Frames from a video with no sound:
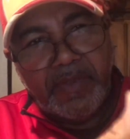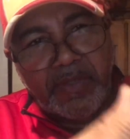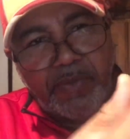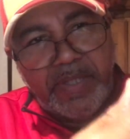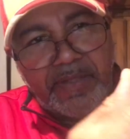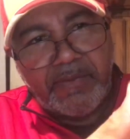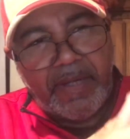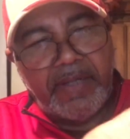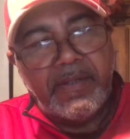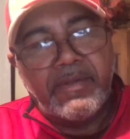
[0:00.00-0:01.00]
ingredients
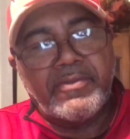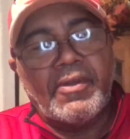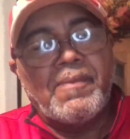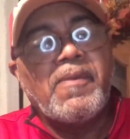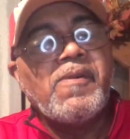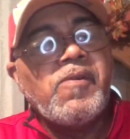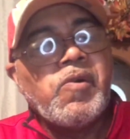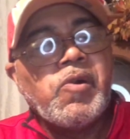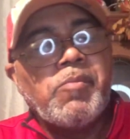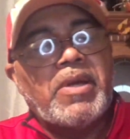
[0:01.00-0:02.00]
right here. So
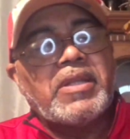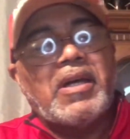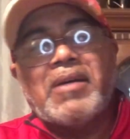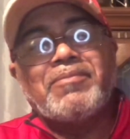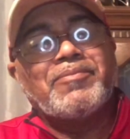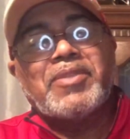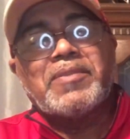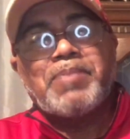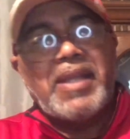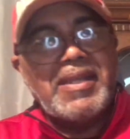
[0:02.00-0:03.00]
but uh,
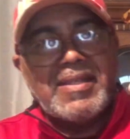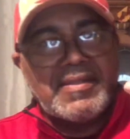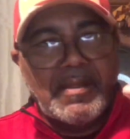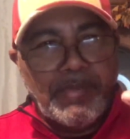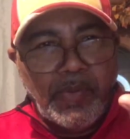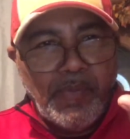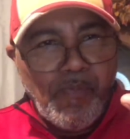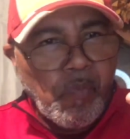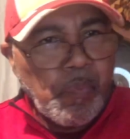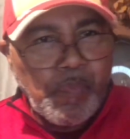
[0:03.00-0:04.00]
just plain and simple.
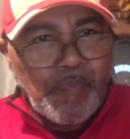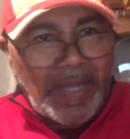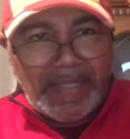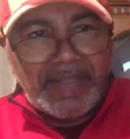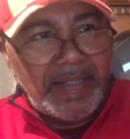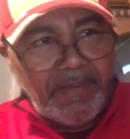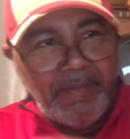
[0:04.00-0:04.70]
Like I said, it